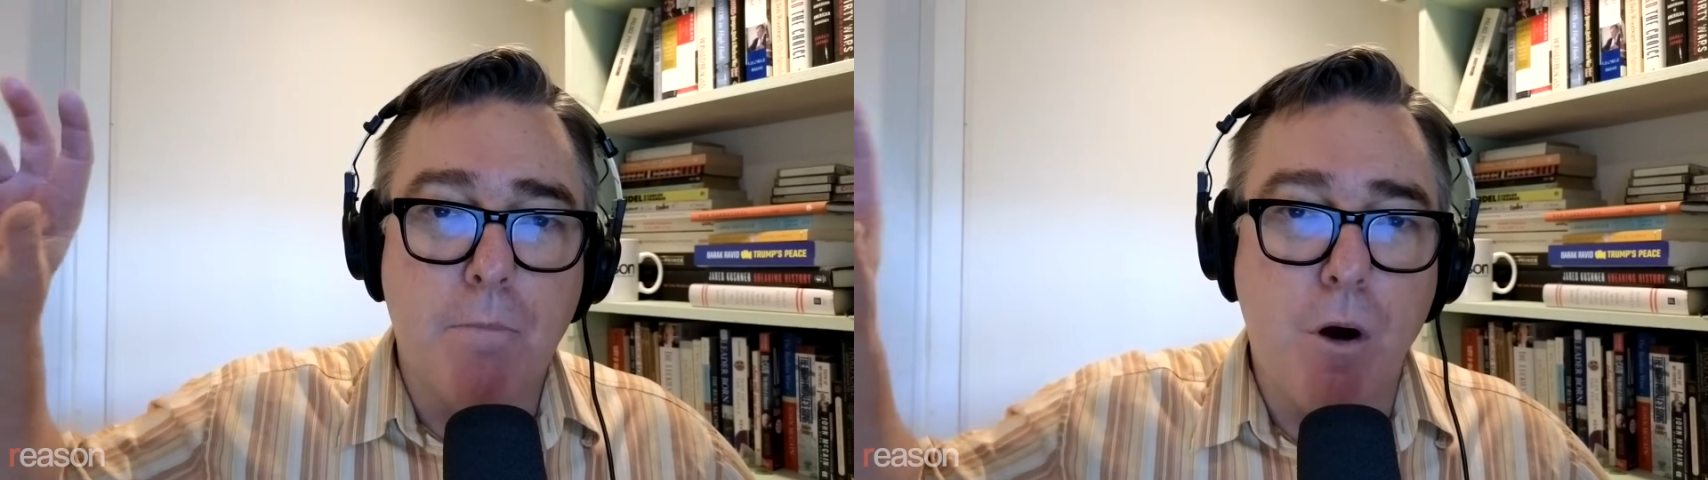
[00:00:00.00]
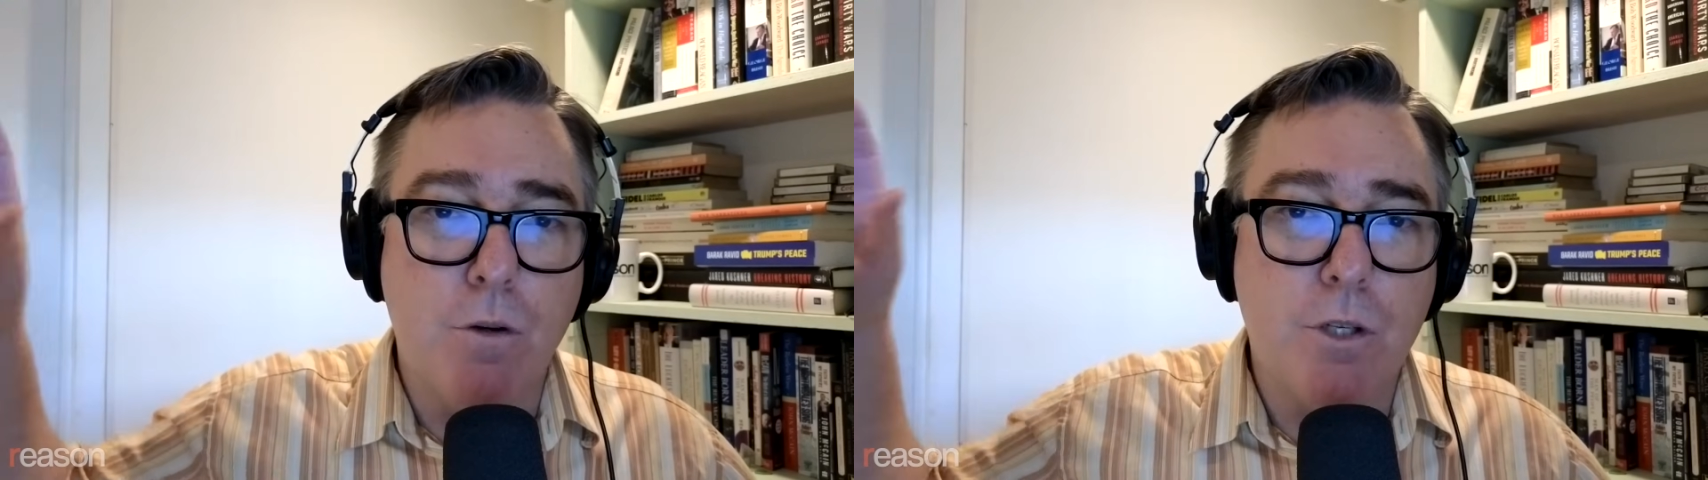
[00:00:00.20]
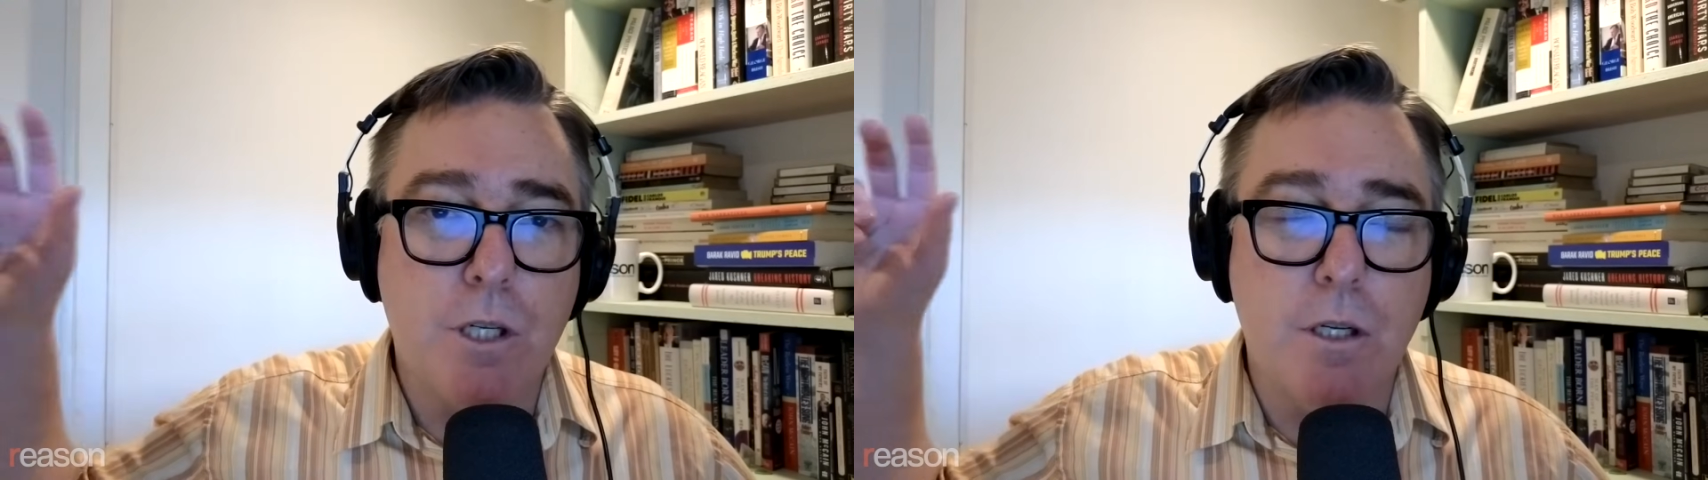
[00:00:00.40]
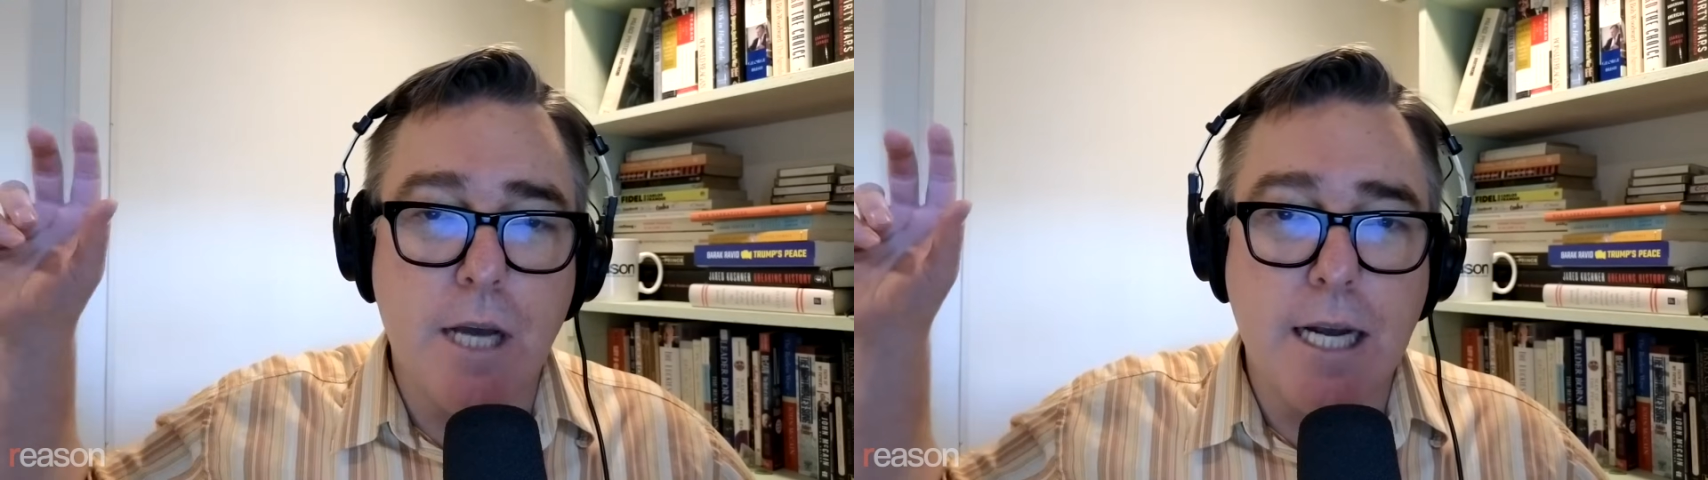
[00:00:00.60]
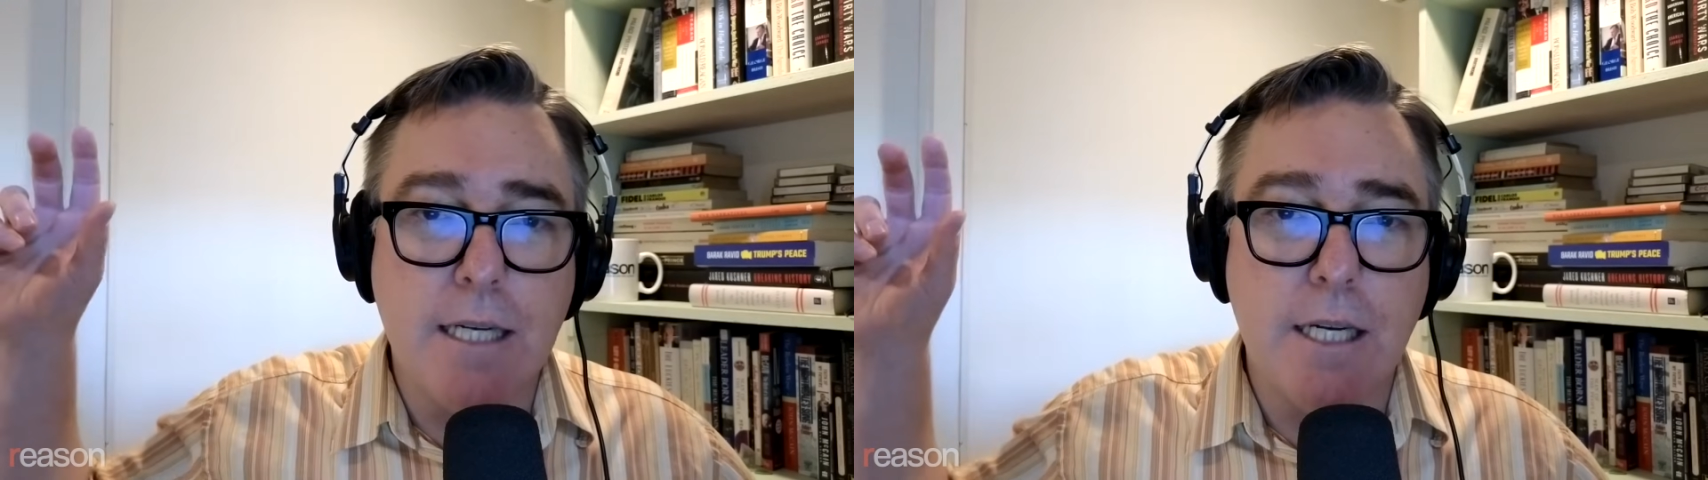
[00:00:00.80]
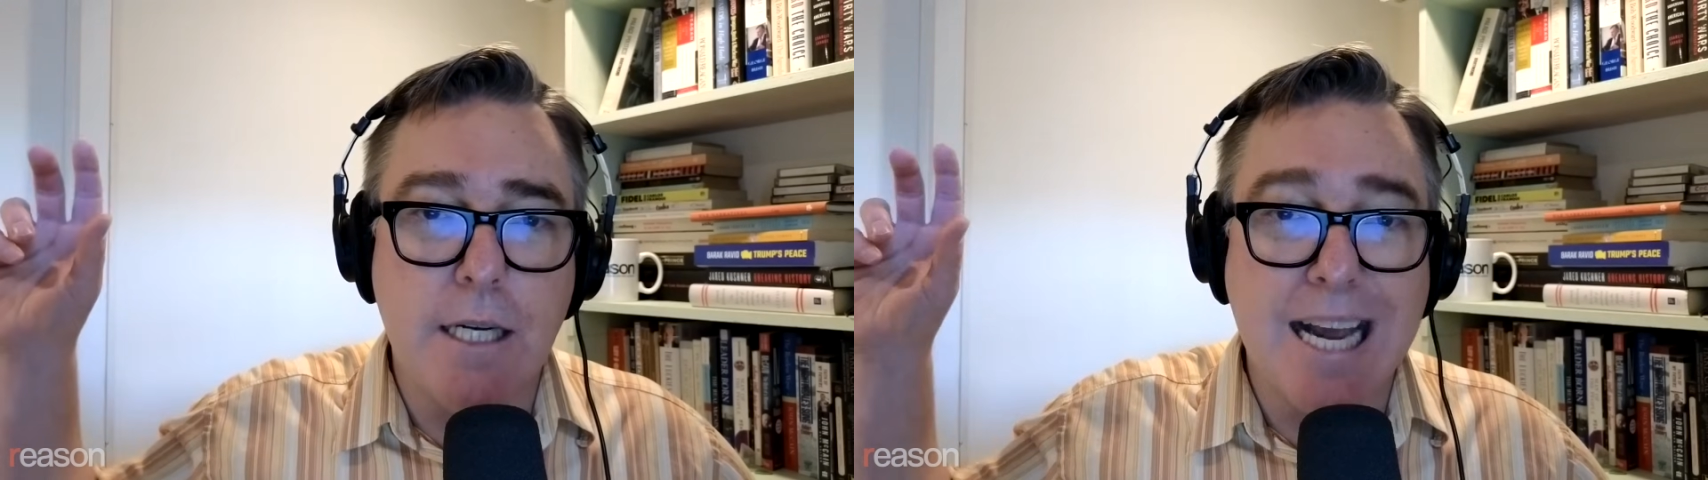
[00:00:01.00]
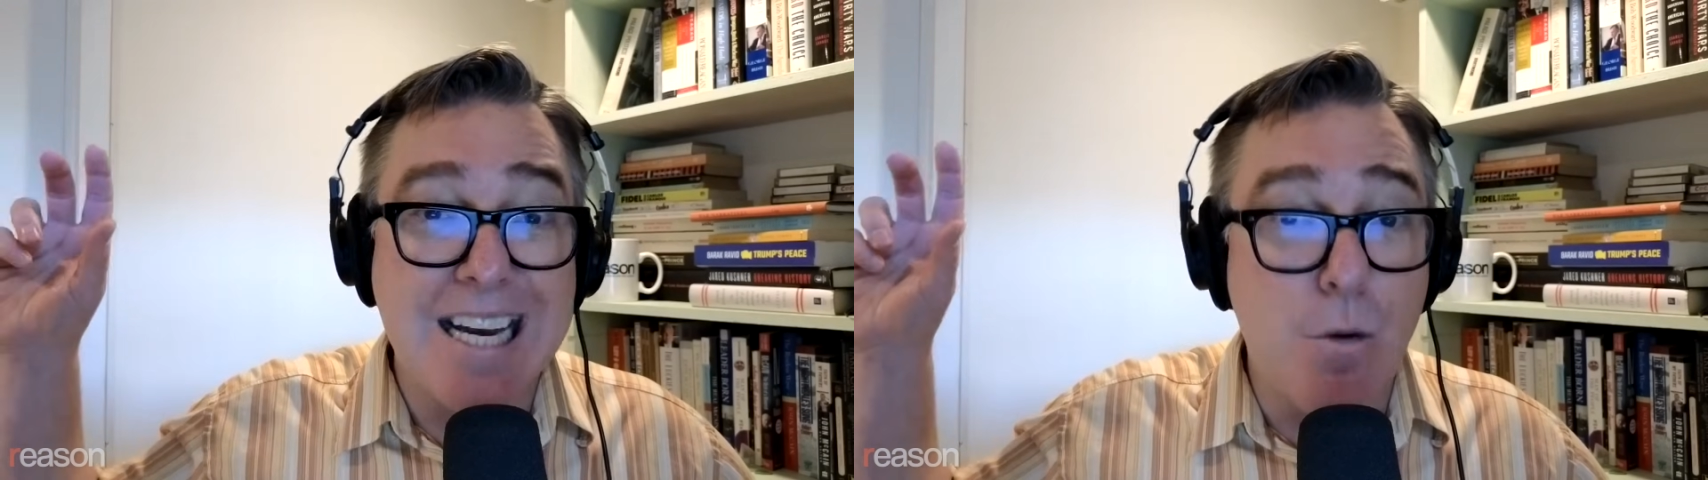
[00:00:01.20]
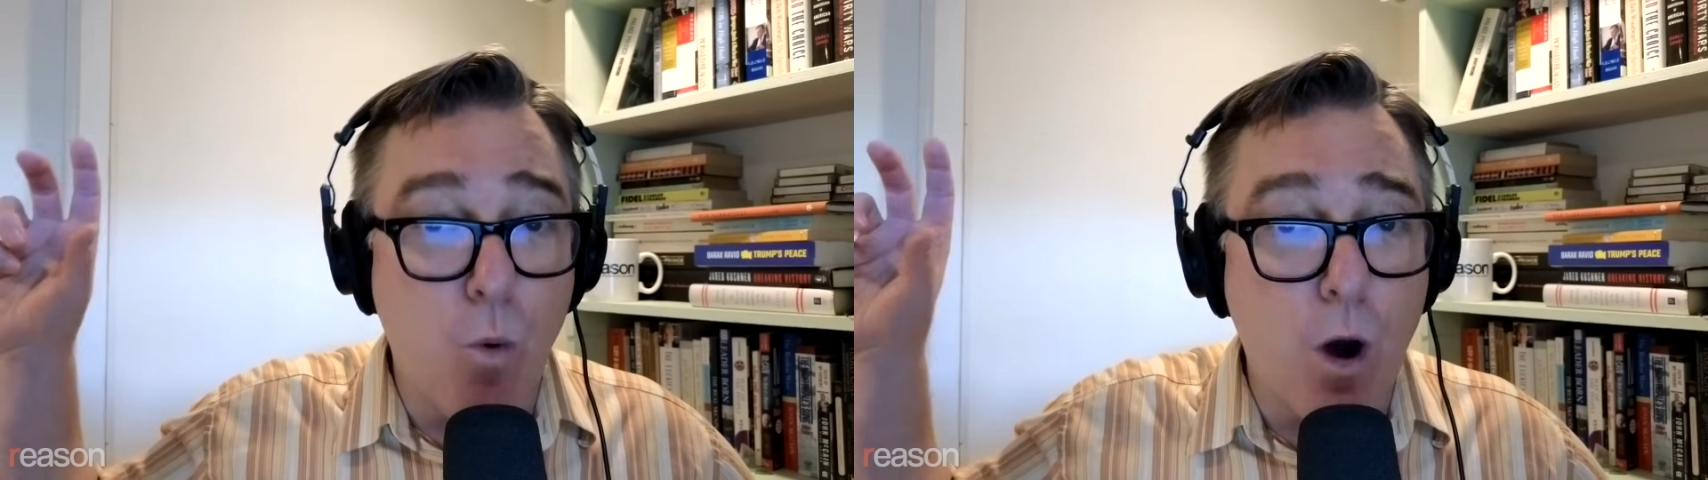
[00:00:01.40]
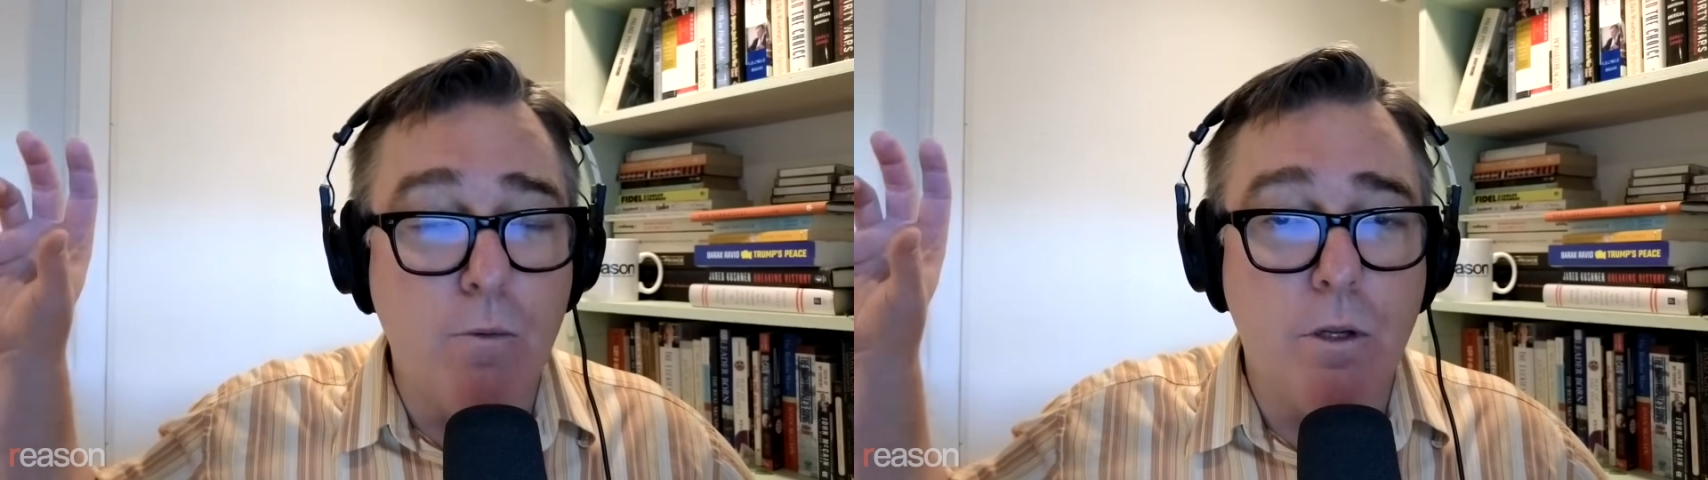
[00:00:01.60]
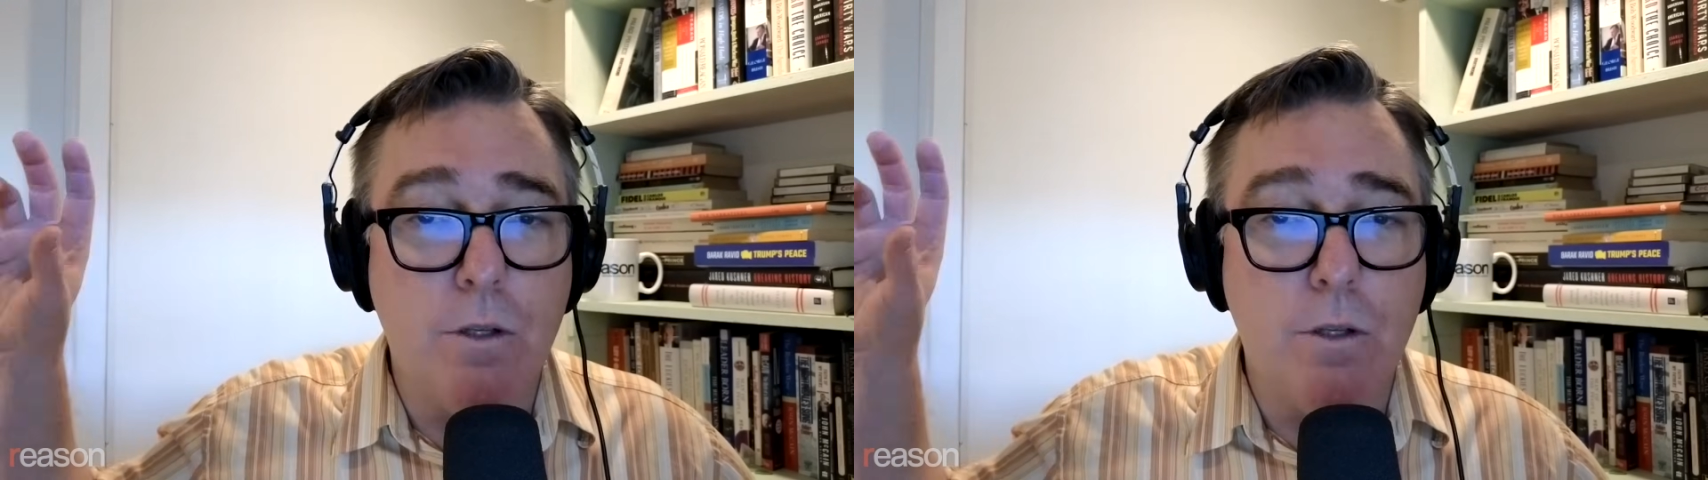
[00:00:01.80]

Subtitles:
post-1991,